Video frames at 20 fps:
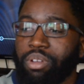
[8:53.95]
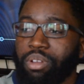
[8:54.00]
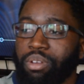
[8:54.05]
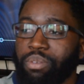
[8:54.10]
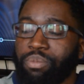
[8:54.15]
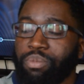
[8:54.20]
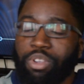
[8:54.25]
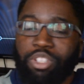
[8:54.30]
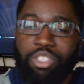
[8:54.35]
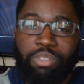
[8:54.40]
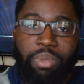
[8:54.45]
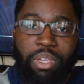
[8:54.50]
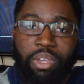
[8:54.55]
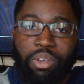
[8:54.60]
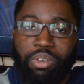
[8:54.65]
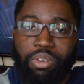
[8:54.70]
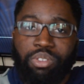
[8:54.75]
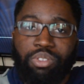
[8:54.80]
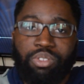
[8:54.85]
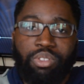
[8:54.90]
front
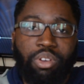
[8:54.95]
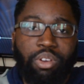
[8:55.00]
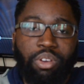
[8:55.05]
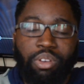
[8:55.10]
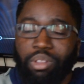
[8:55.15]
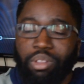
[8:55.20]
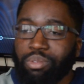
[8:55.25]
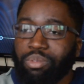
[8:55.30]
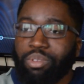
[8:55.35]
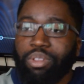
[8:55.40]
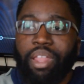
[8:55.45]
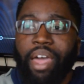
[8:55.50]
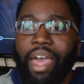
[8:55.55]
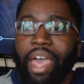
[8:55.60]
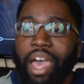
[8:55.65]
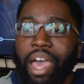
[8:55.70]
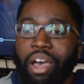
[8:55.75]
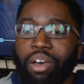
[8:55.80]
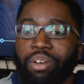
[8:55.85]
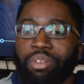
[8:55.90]
speakers are
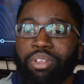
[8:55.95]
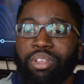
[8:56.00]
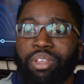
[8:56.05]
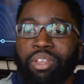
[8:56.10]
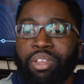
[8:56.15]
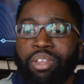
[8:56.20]
loud,